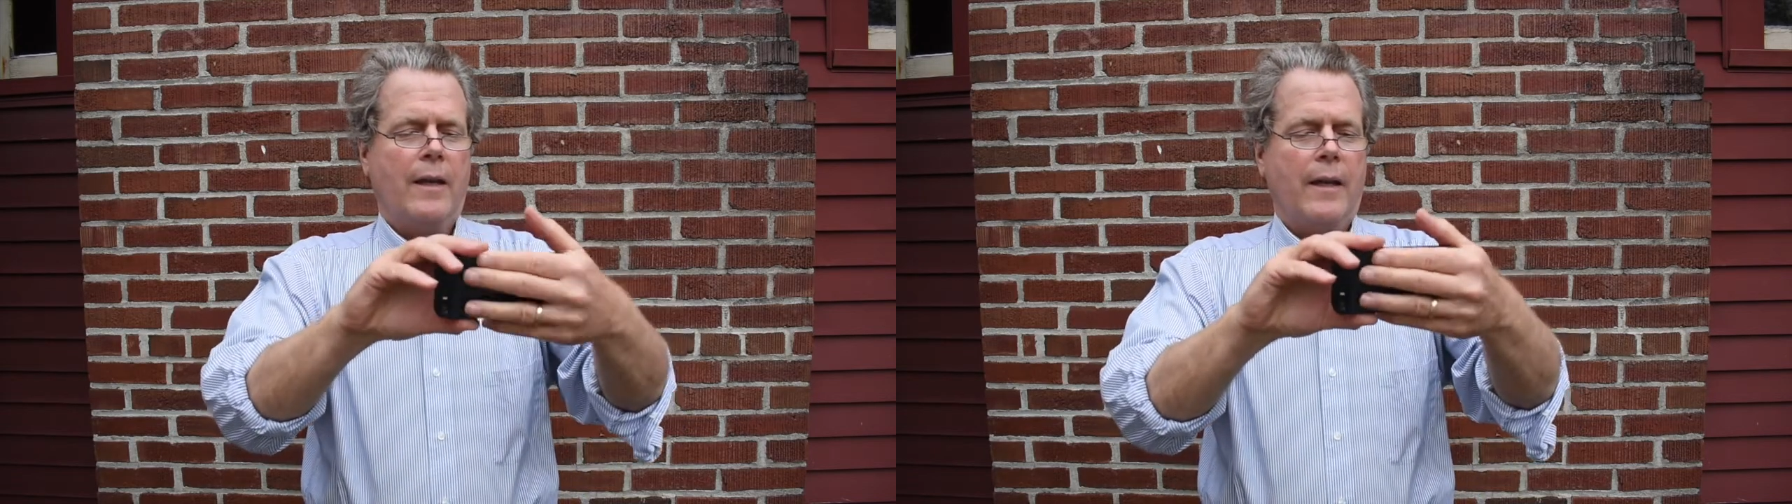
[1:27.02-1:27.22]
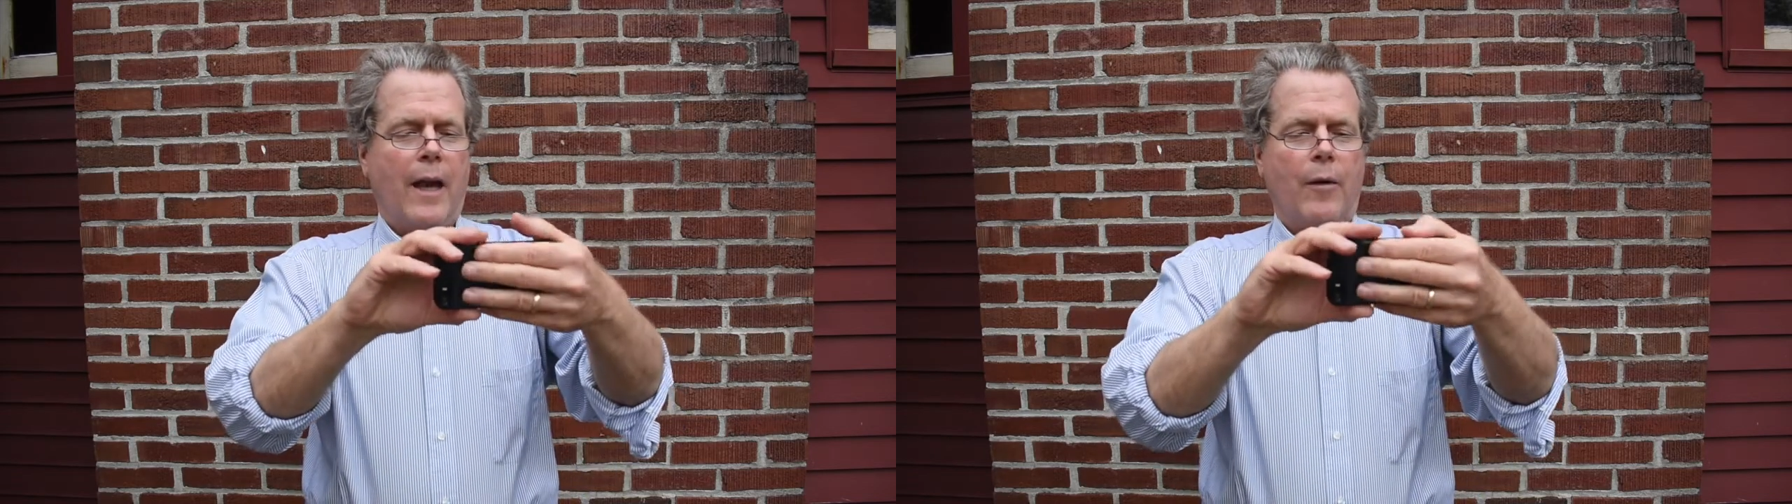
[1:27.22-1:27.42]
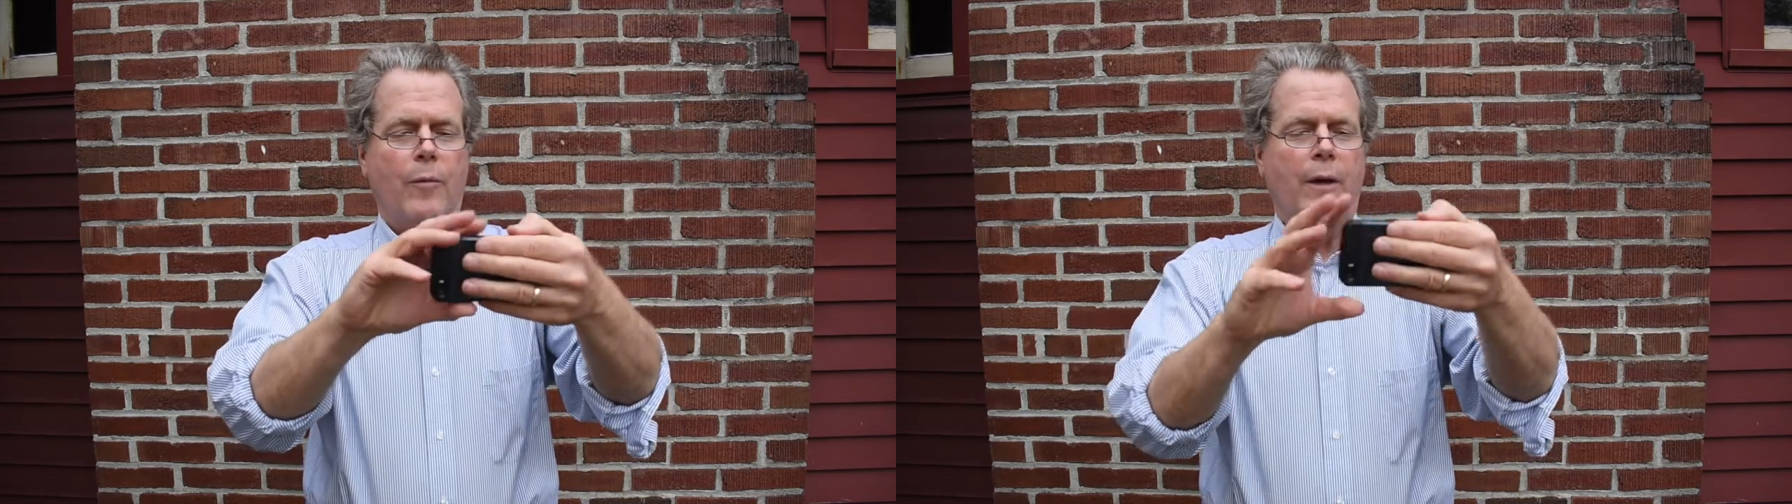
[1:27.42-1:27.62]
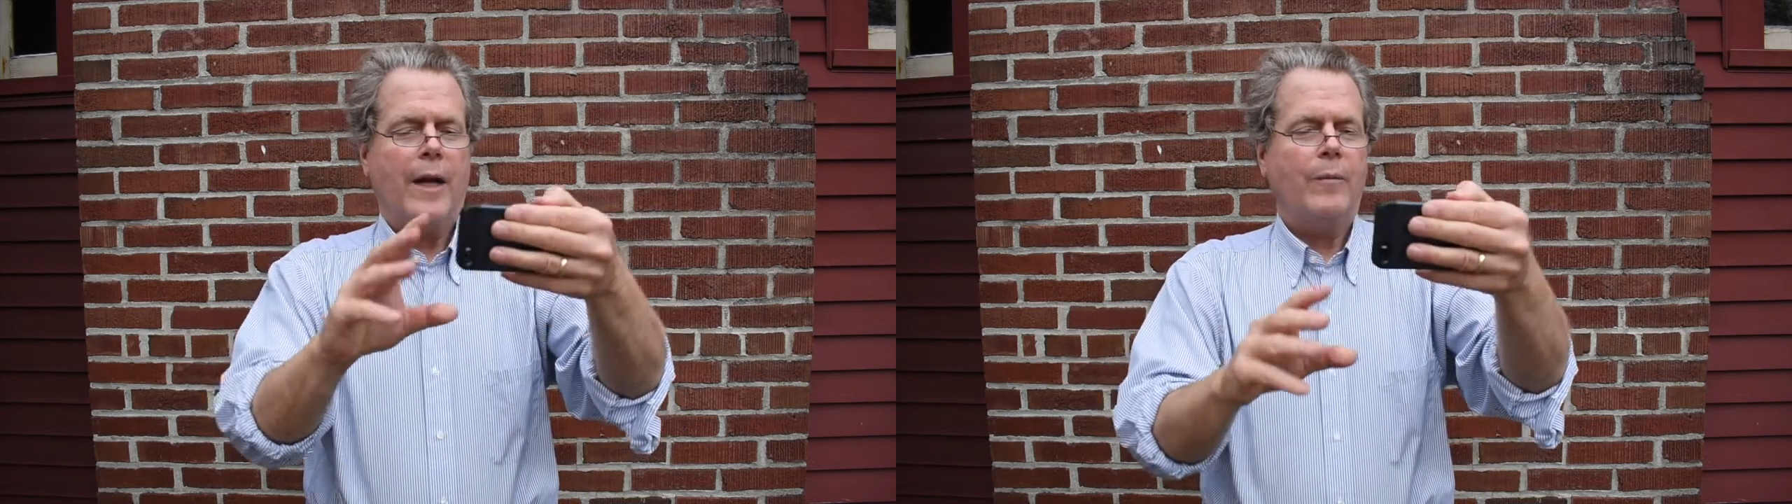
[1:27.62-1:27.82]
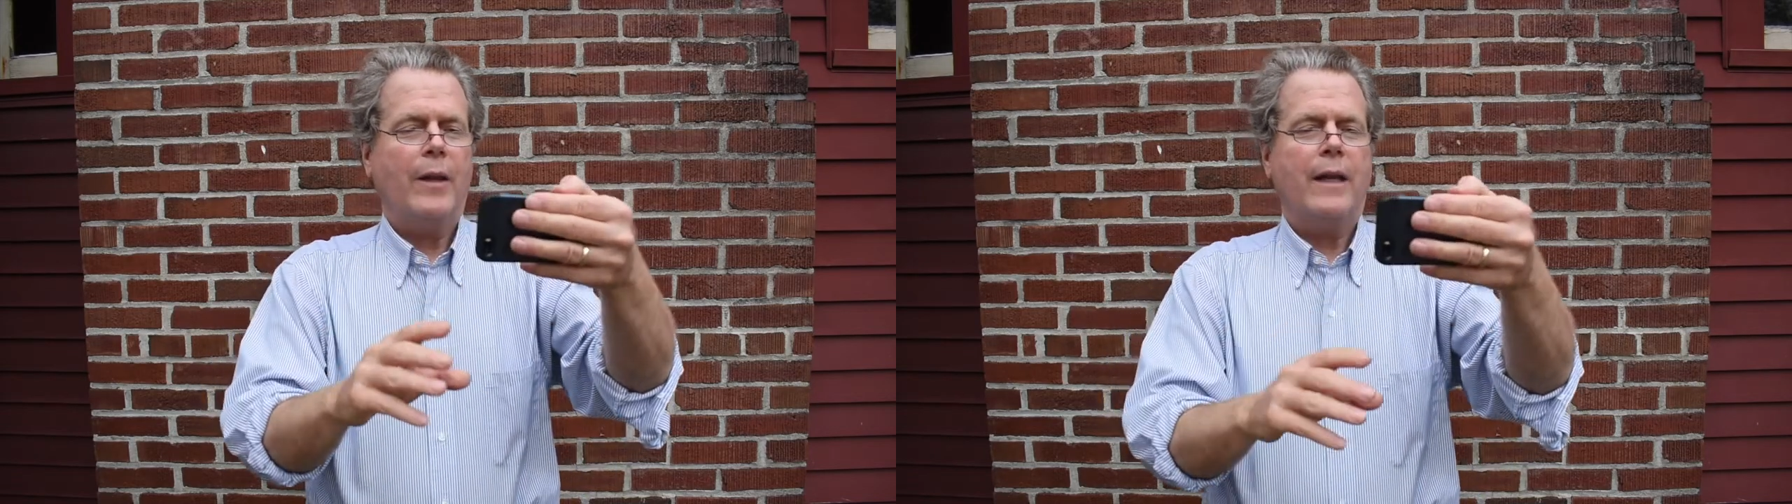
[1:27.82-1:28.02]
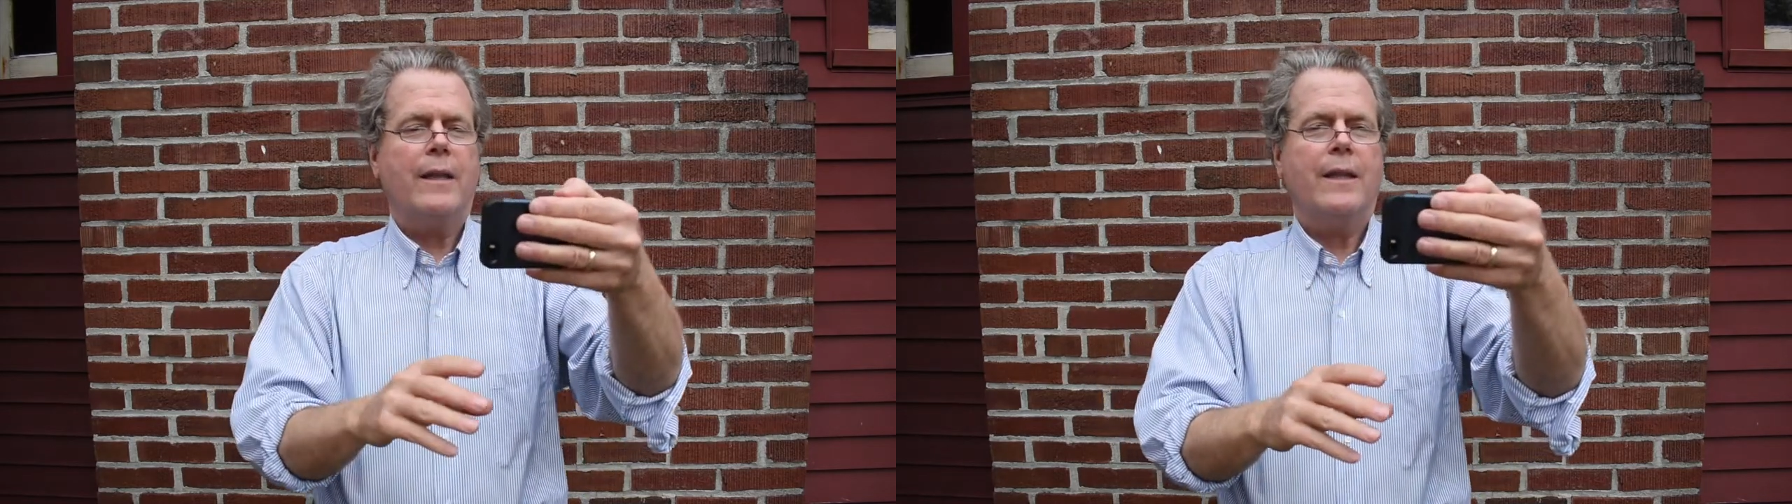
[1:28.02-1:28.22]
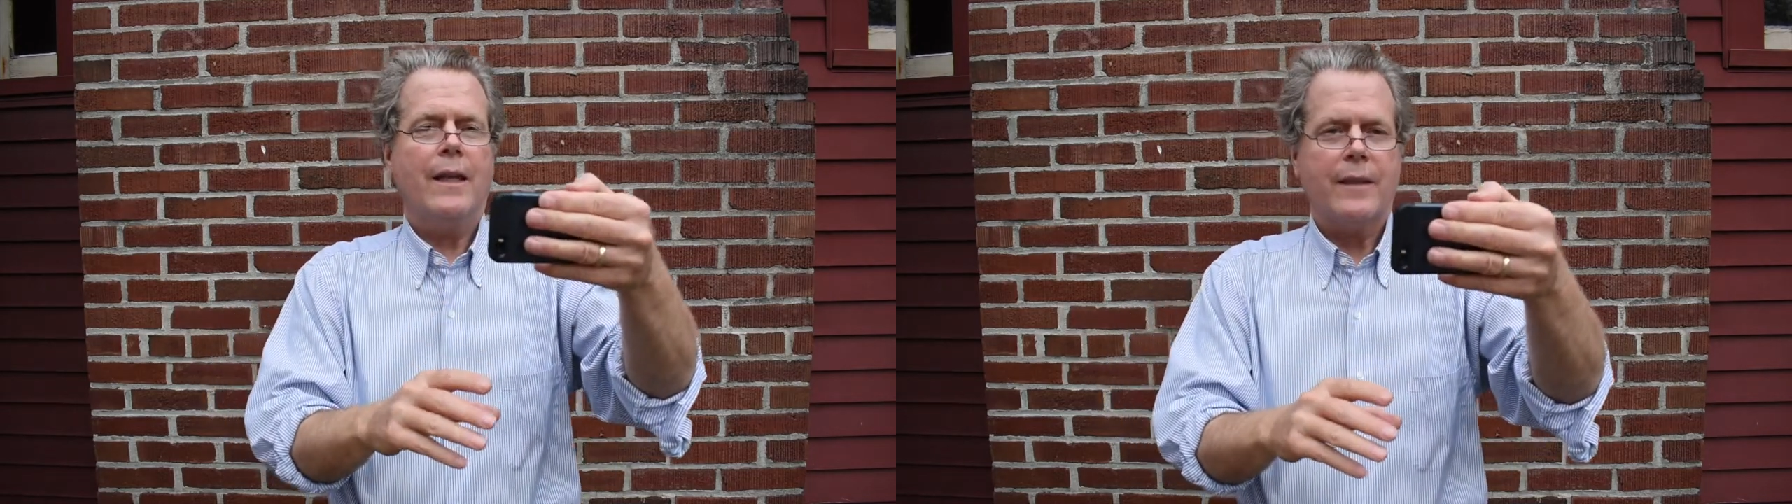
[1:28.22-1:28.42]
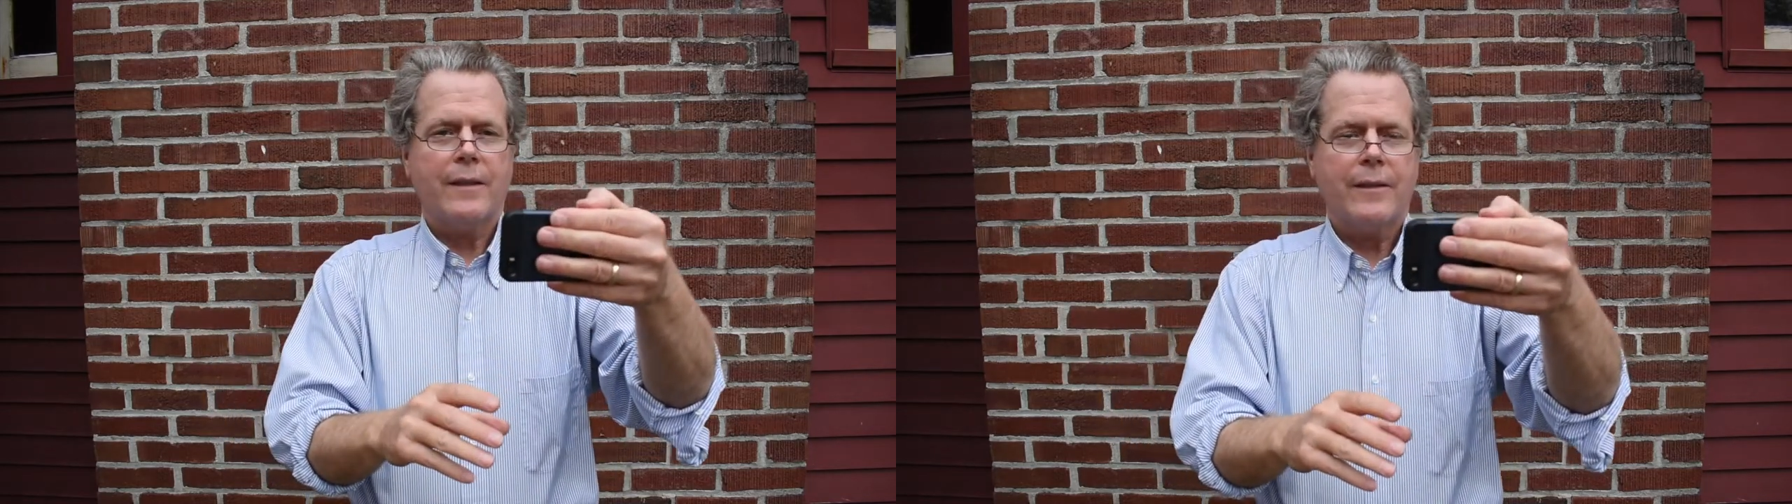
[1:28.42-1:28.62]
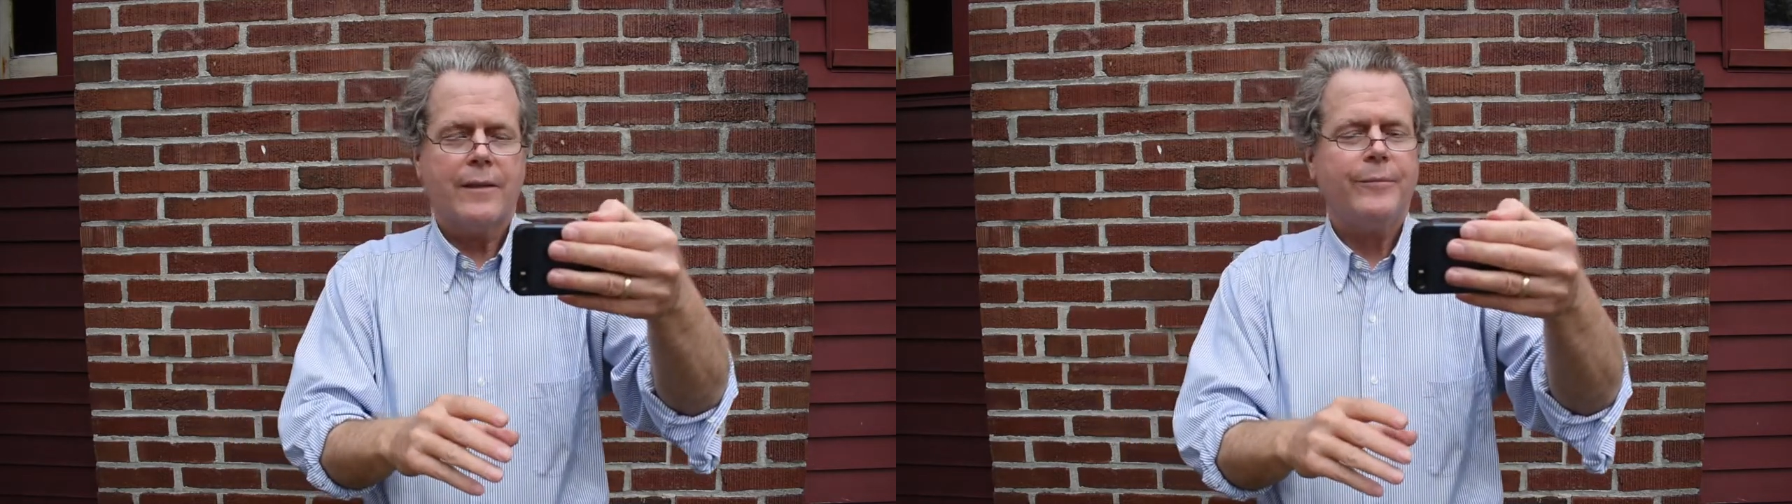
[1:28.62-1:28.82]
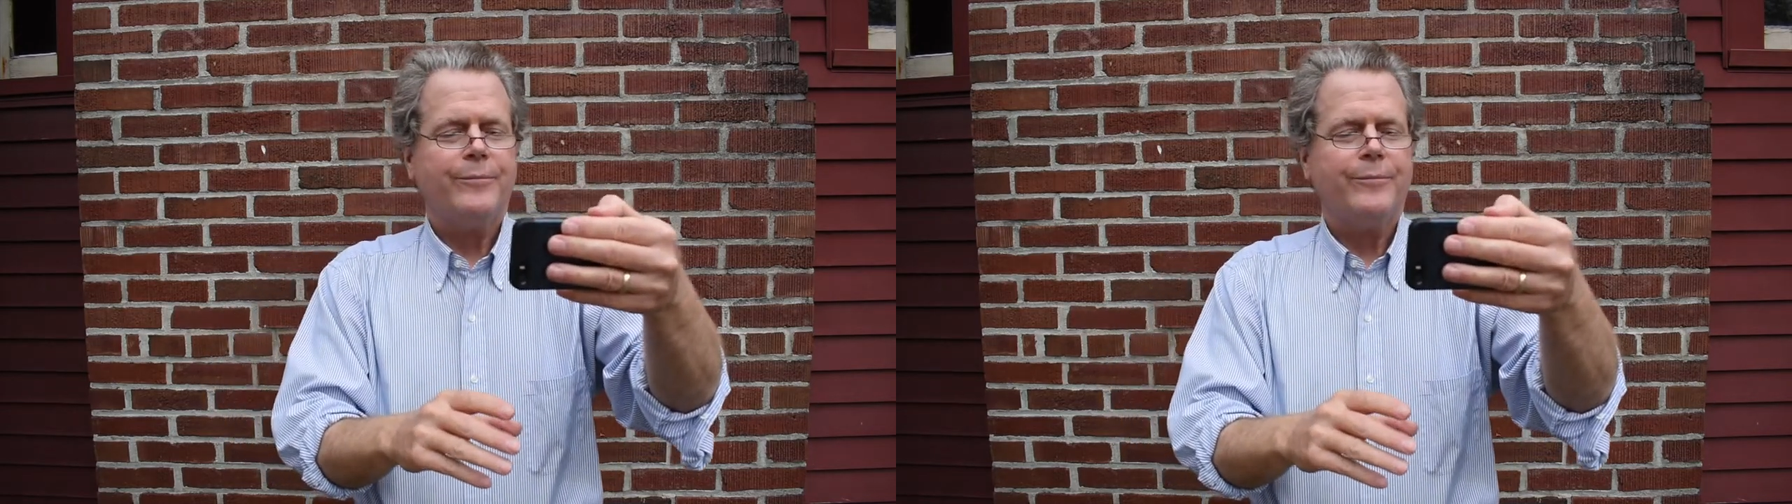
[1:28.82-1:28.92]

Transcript: Now when I'm like this,